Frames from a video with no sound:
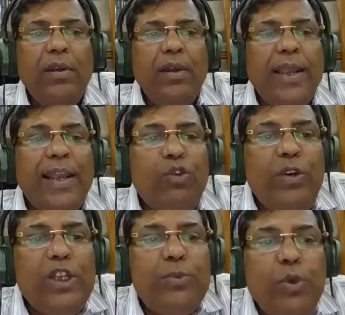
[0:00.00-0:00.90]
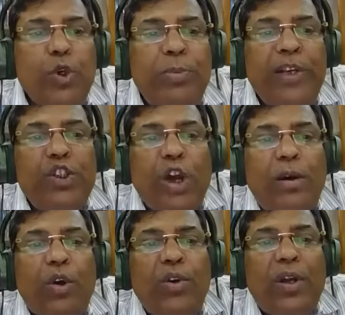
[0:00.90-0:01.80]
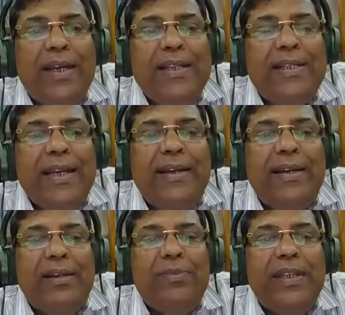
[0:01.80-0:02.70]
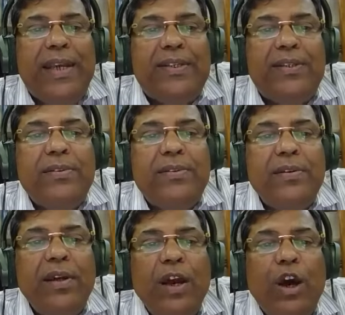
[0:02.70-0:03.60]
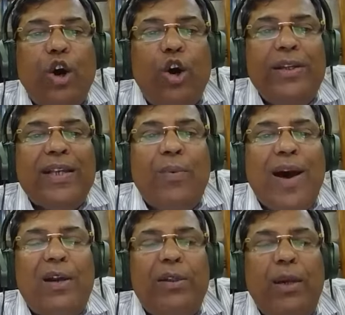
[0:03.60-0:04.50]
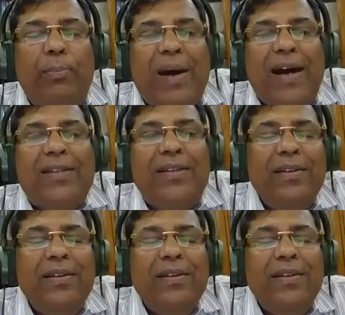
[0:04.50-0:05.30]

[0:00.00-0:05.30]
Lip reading: Can the dispute be resolved on consent terms? Yes. How is award then passed?